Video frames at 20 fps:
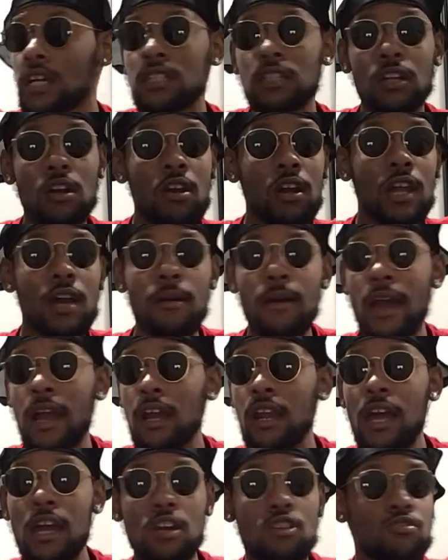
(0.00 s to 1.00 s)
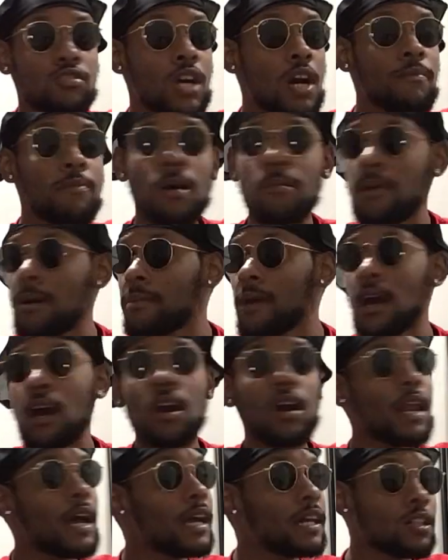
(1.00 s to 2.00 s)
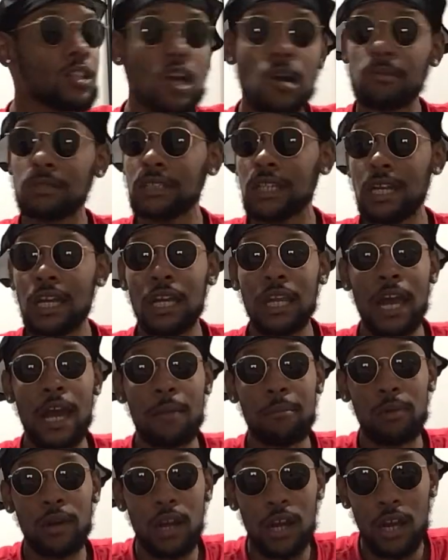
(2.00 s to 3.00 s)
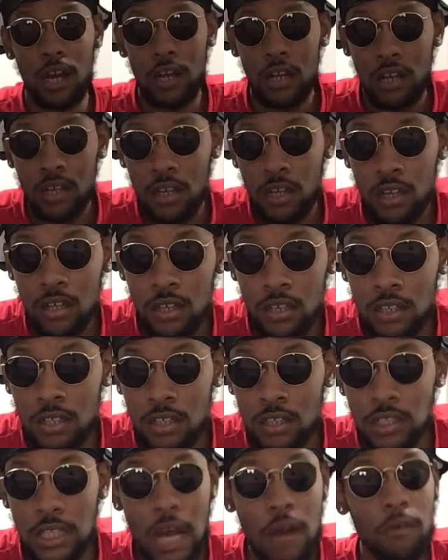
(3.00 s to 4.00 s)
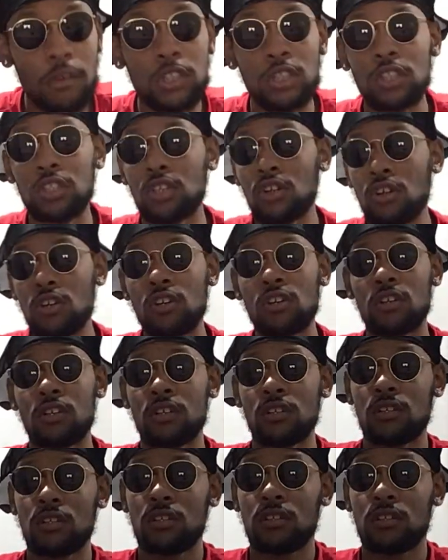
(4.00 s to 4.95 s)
guns and all that, acting like you tough, blah, blah, blah, all that. You know what I'm saying? Like, bro, stop what you doing.